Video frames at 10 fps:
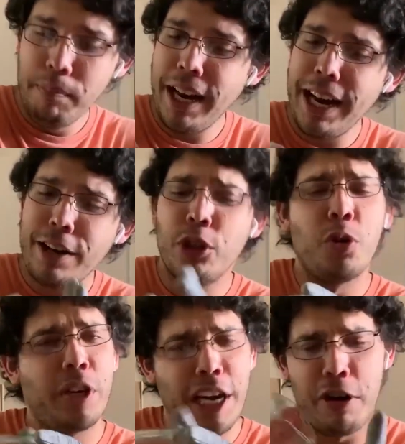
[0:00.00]
Might add a
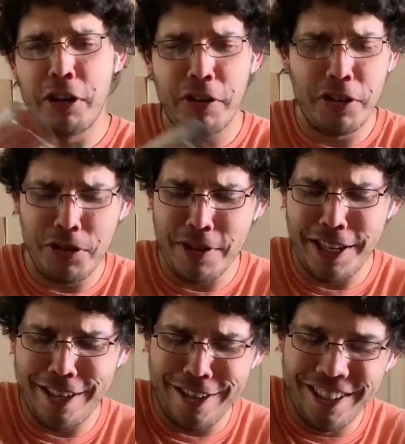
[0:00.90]
little character to
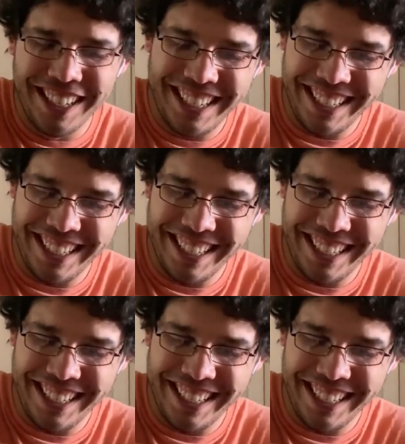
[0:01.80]
it, you know?